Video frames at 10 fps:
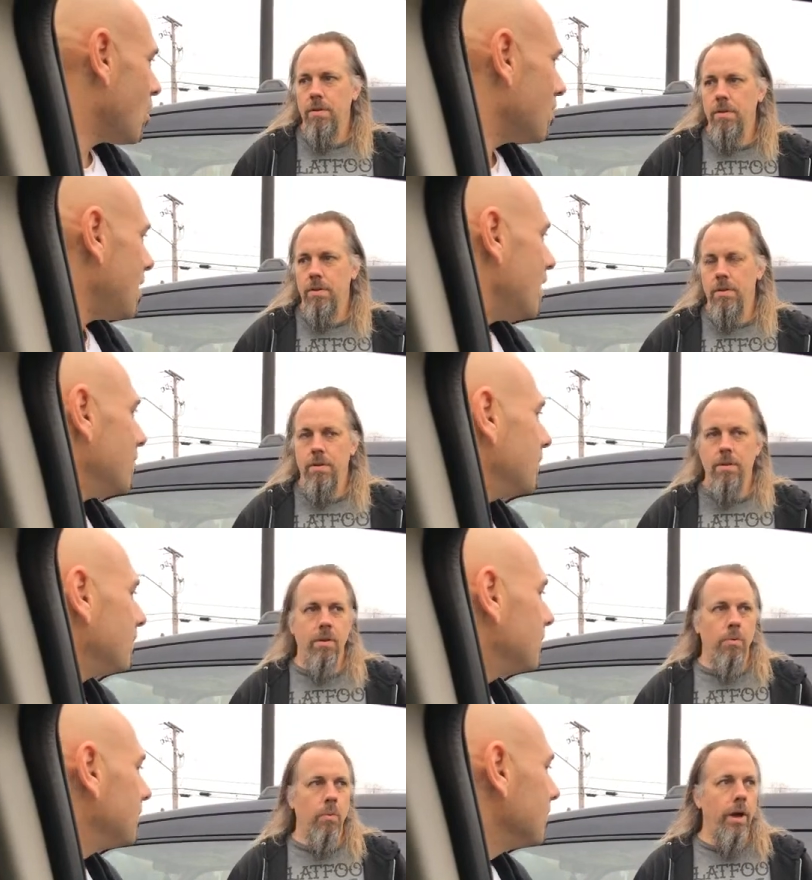Speaker 1: all about?
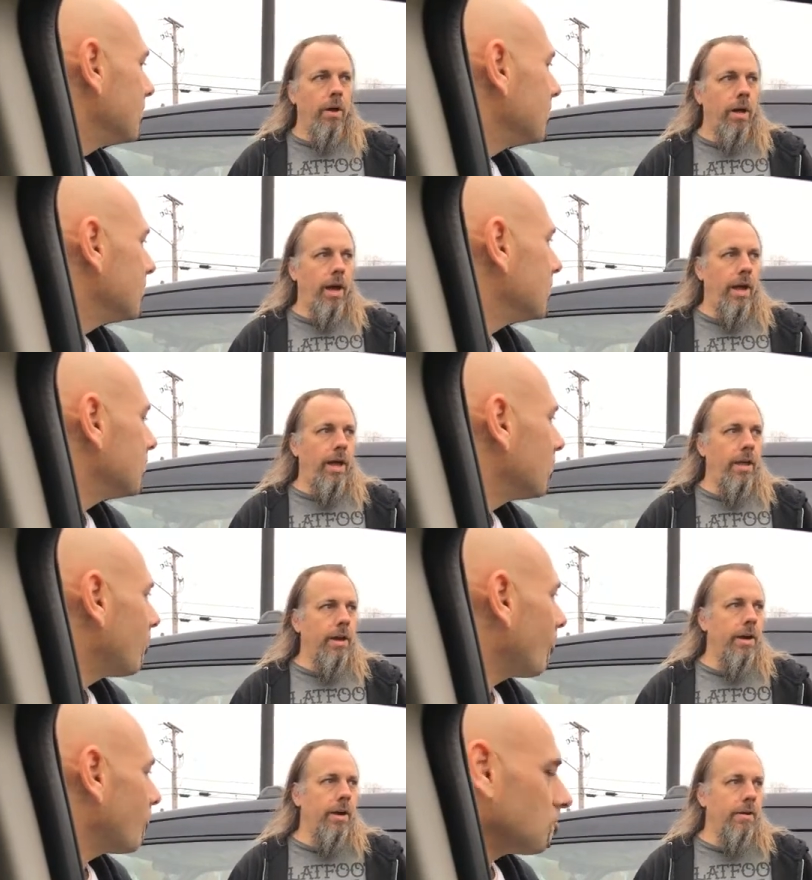Well, I
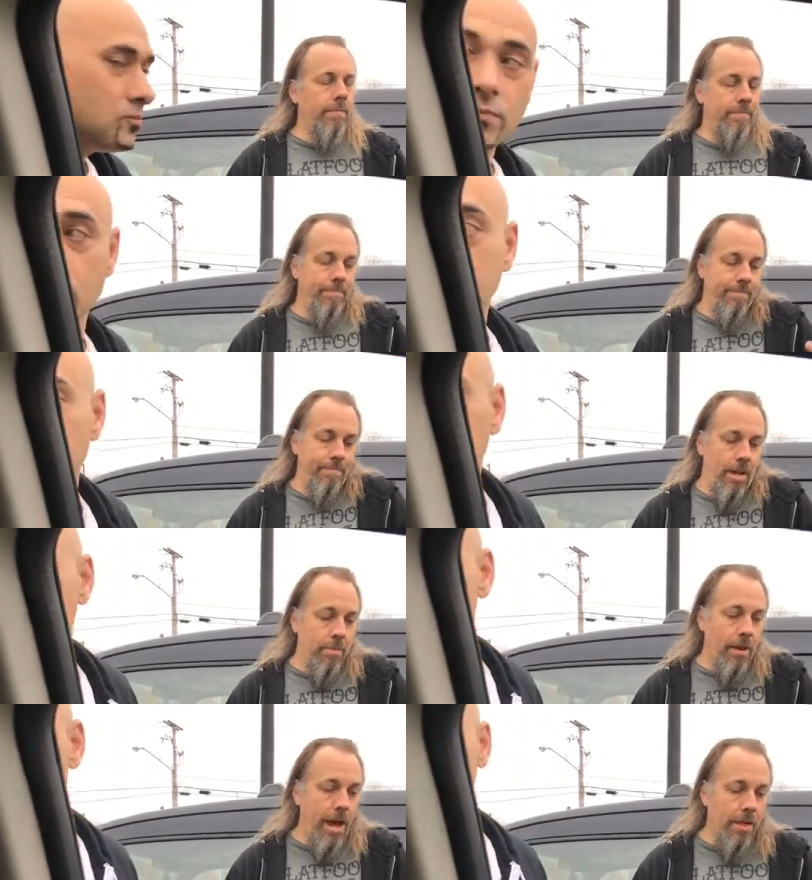uh, I'm a
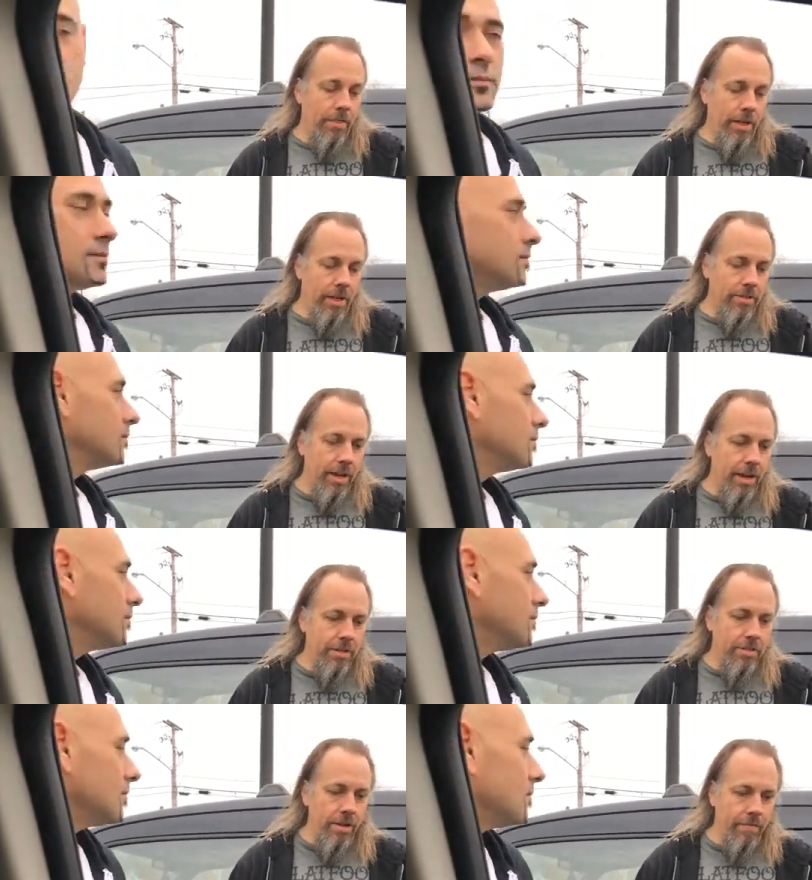lot of things. I like to
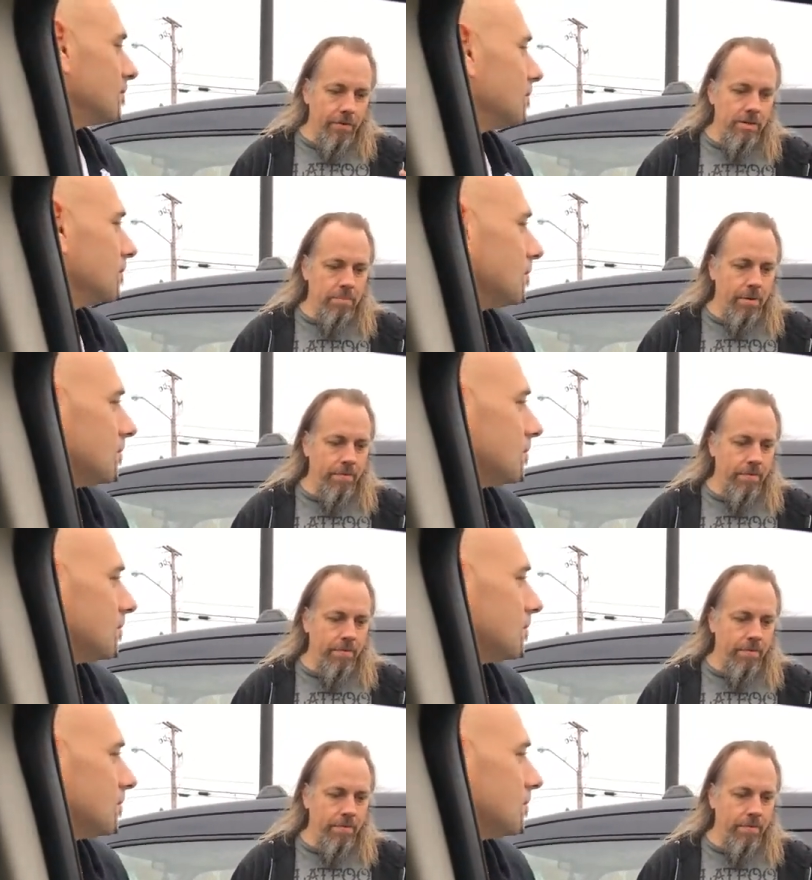say first I'm a